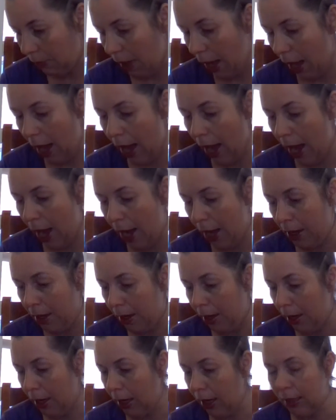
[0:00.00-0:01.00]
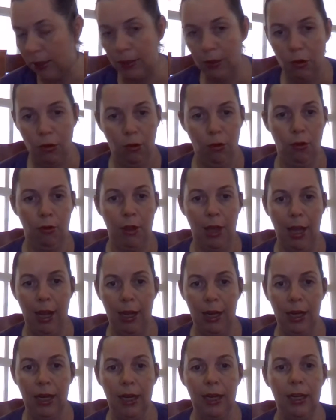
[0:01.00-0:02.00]
And it's all that.
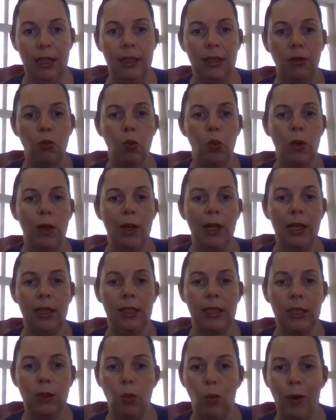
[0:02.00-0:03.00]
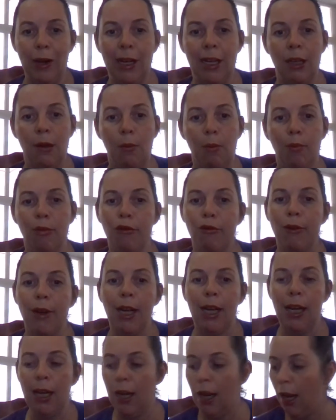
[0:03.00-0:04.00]
It is a really sweet,
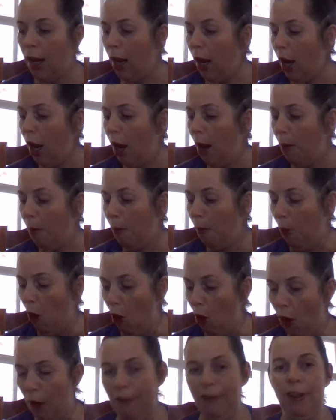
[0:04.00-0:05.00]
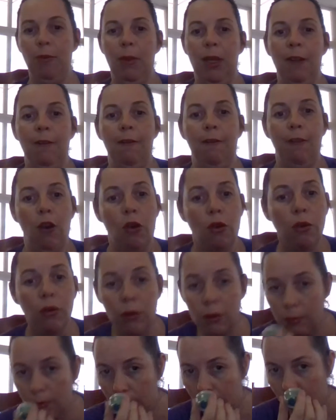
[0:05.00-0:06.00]
pretty, perfumey
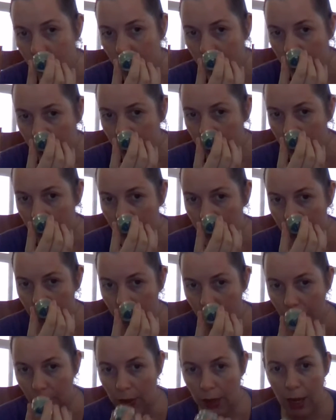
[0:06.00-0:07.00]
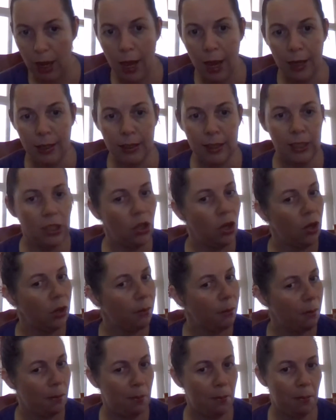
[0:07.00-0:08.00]
floral. It's not
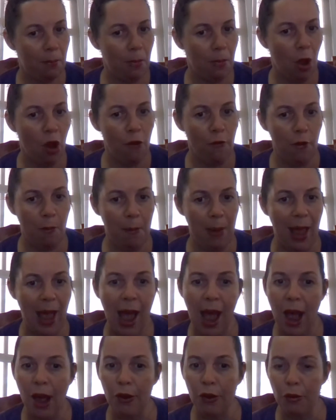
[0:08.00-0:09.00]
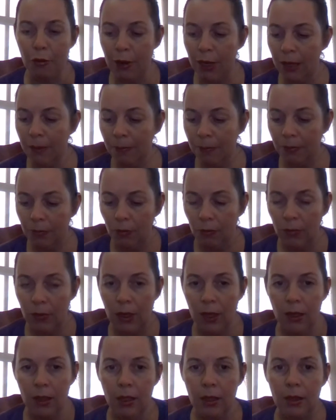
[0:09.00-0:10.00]
over powdery.
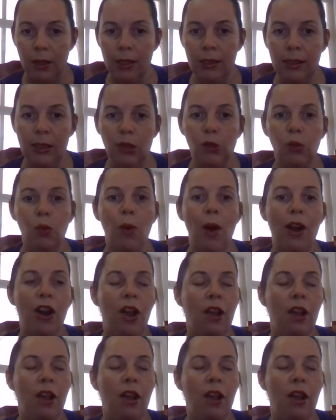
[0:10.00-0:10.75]
This is one I